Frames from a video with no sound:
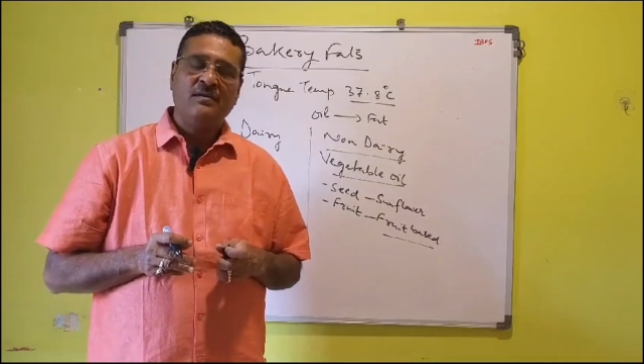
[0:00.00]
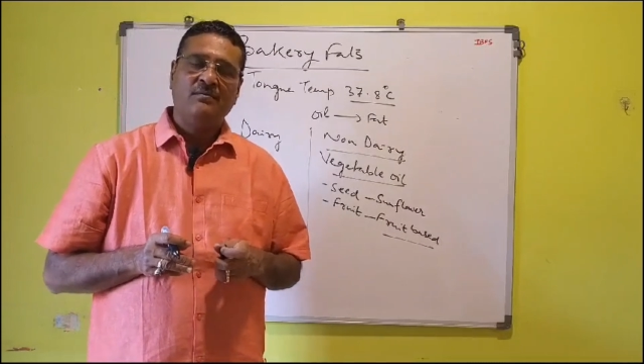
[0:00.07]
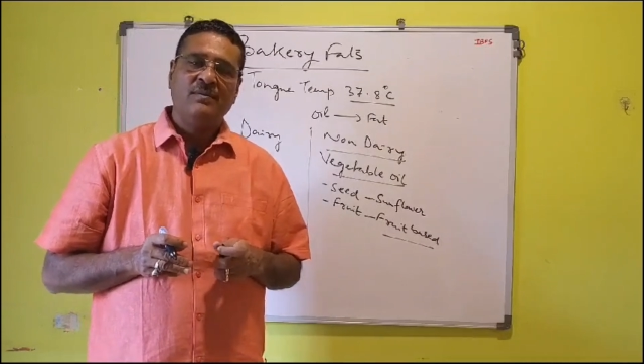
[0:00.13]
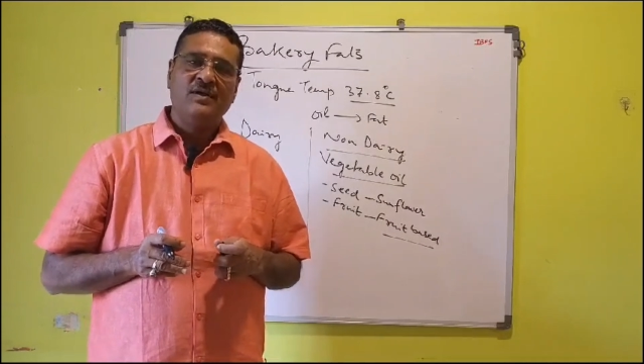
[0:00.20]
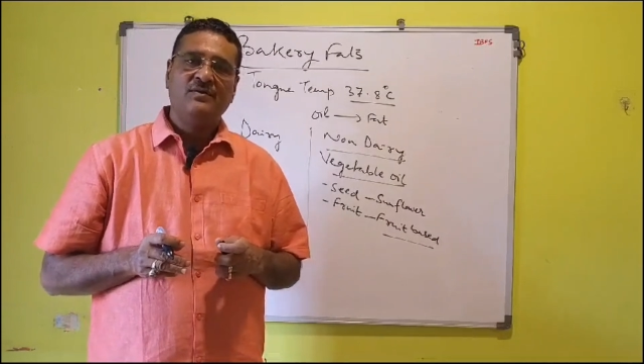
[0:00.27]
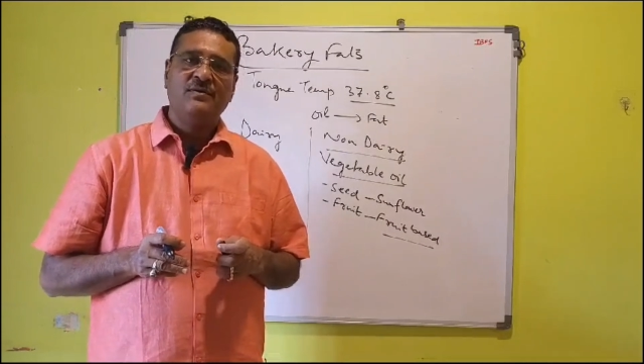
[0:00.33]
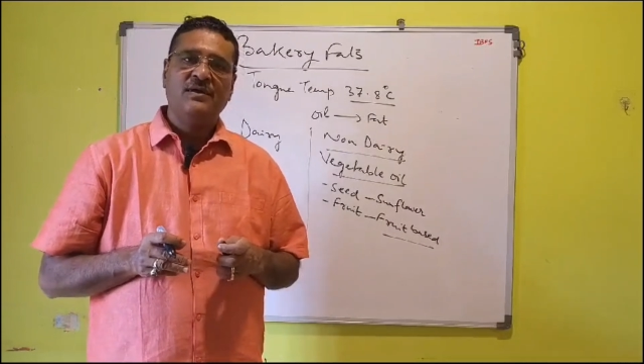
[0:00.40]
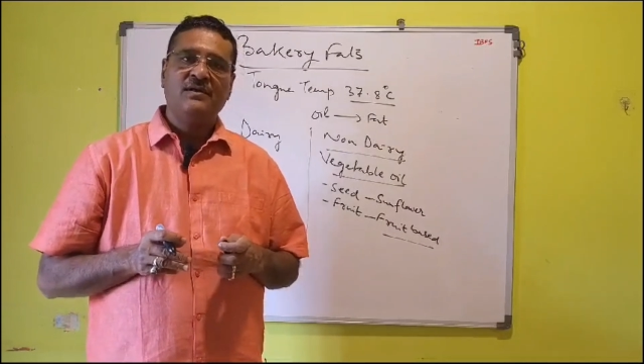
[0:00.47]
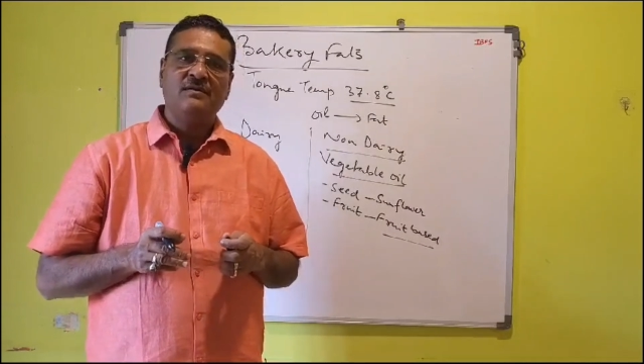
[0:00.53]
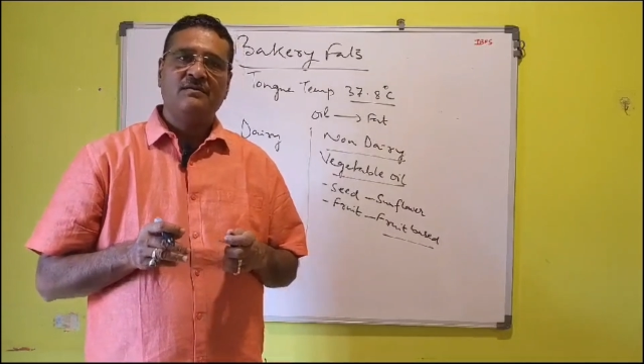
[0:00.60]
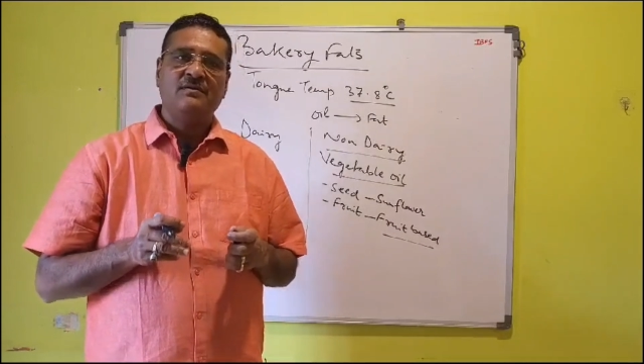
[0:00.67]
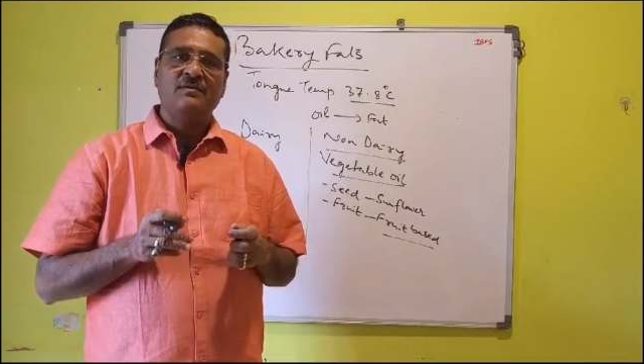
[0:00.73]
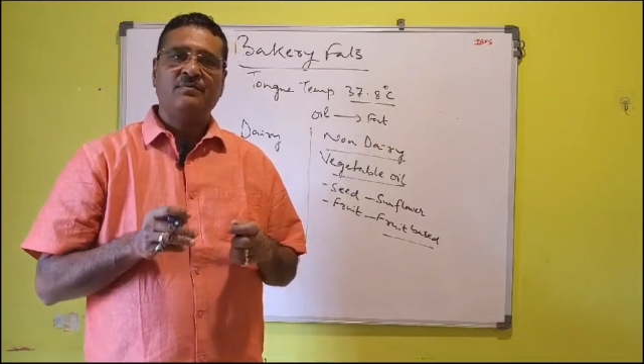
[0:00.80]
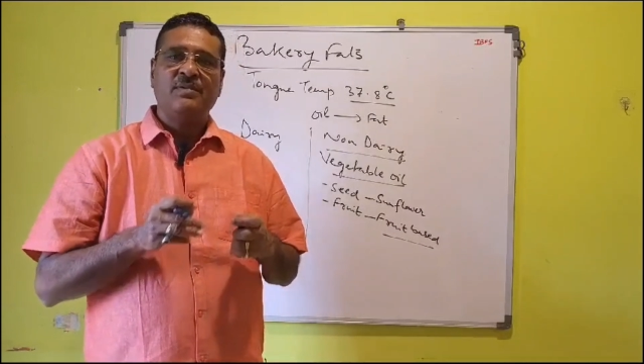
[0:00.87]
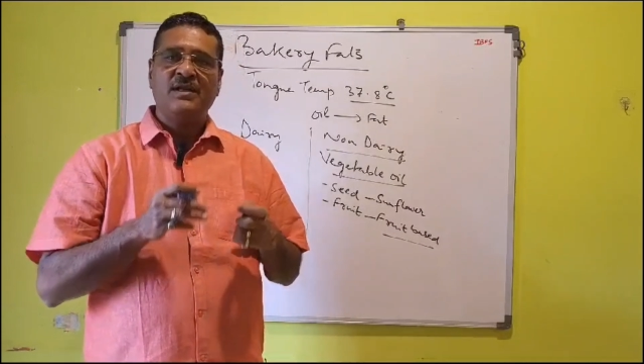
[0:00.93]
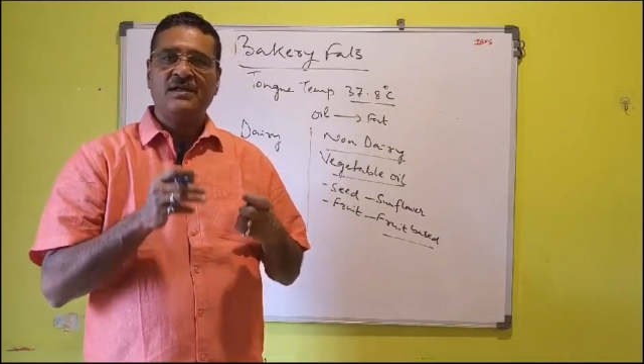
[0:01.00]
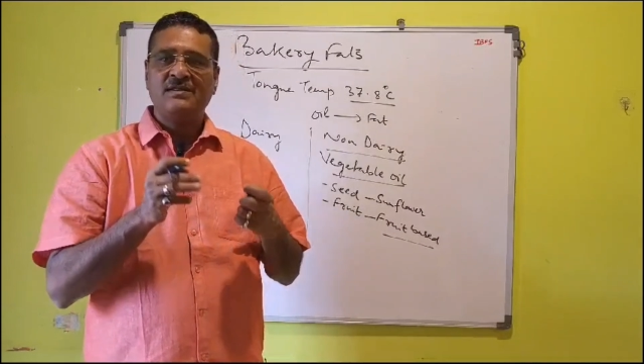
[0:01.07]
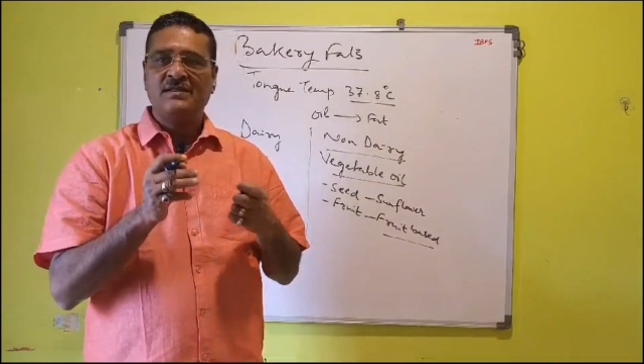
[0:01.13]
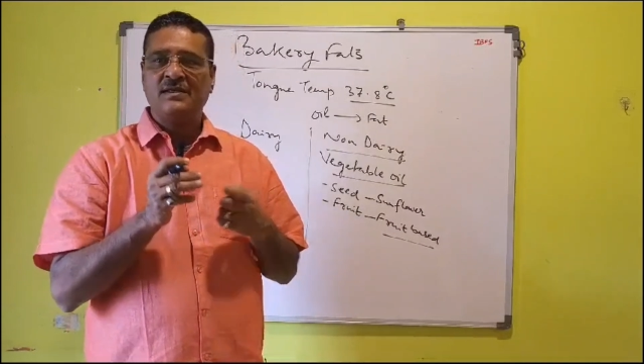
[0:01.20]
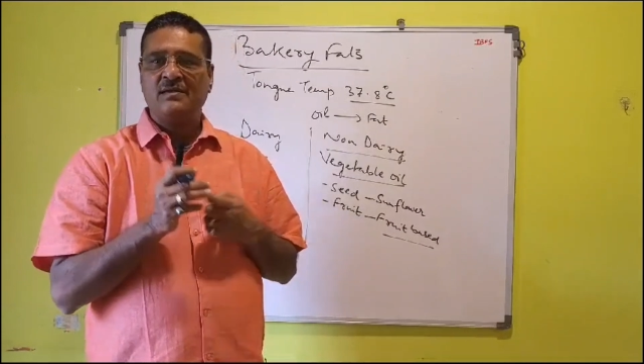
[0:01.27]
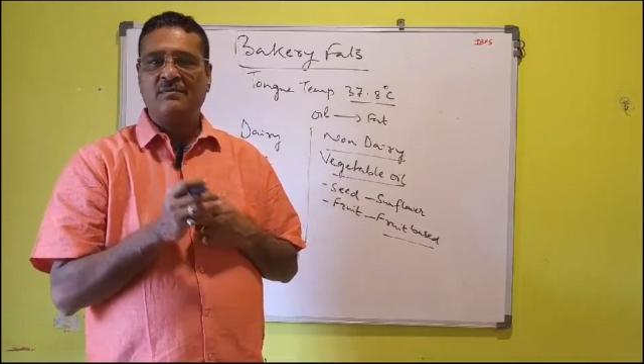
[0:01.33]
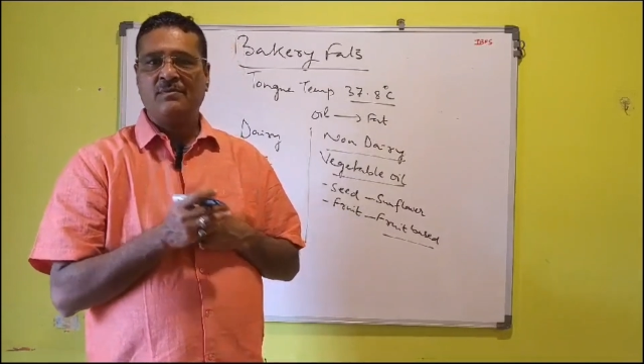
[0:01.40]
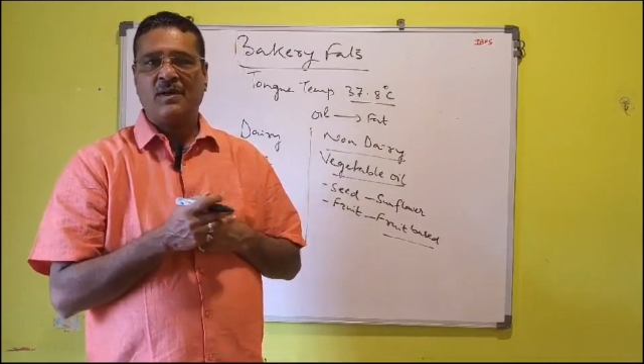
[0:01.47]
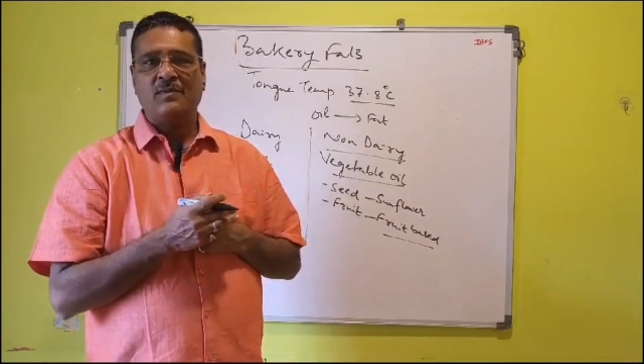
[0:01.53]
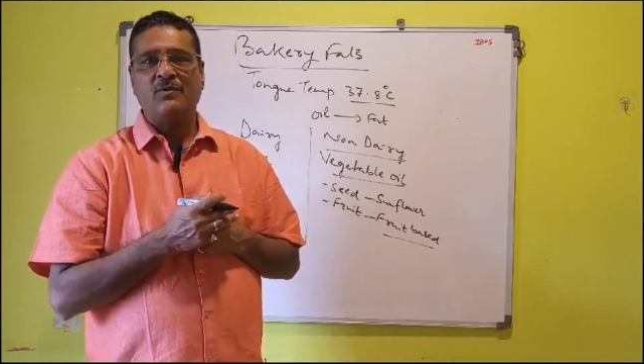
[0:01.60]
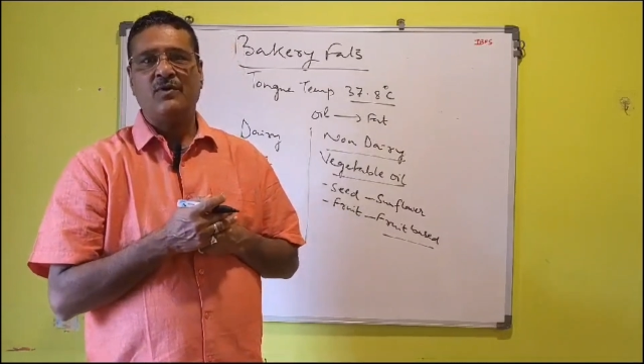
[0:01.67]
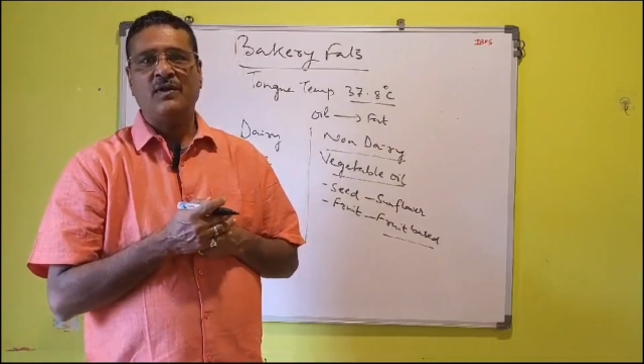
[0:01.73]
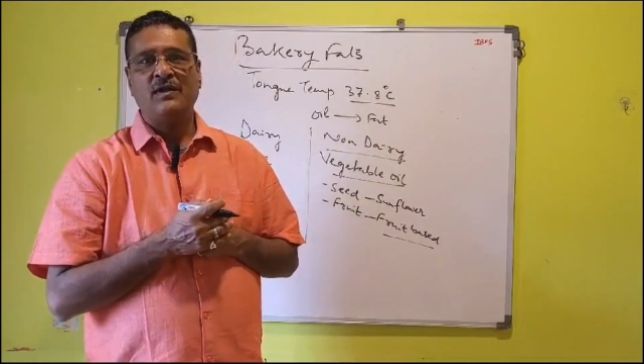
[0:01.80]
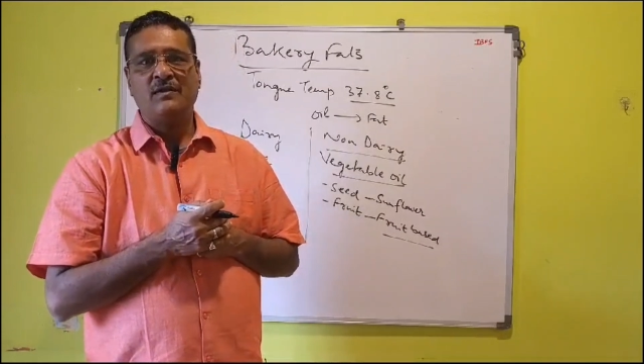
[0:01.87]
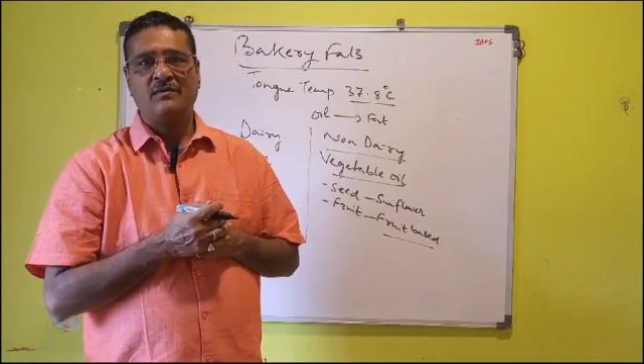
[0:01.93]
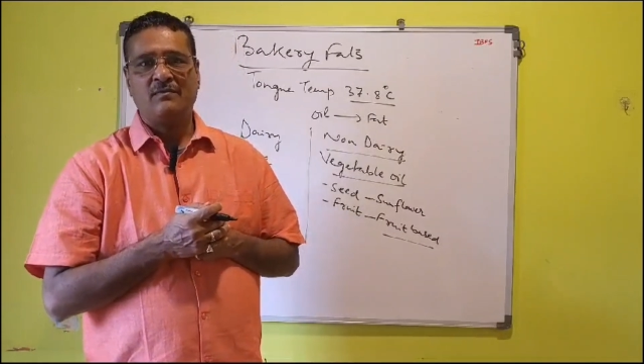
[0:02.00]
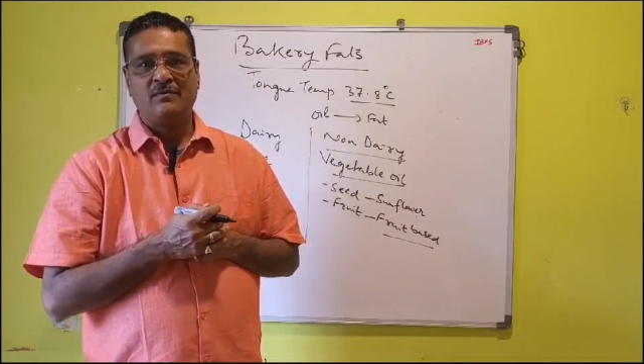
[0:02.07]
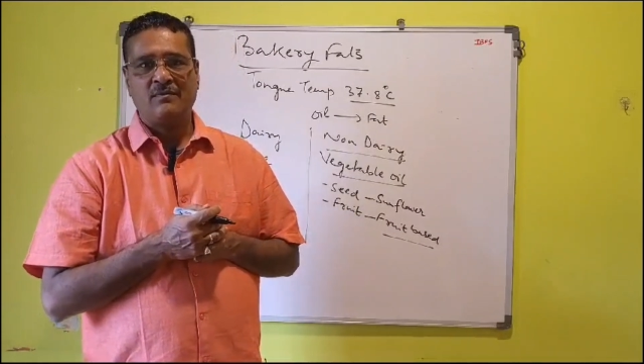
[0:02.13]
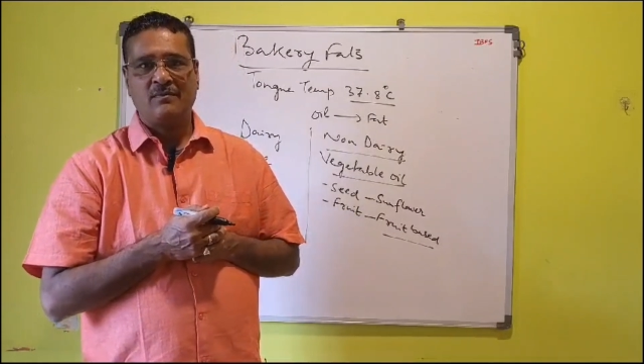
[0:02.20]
between replacing palmolene,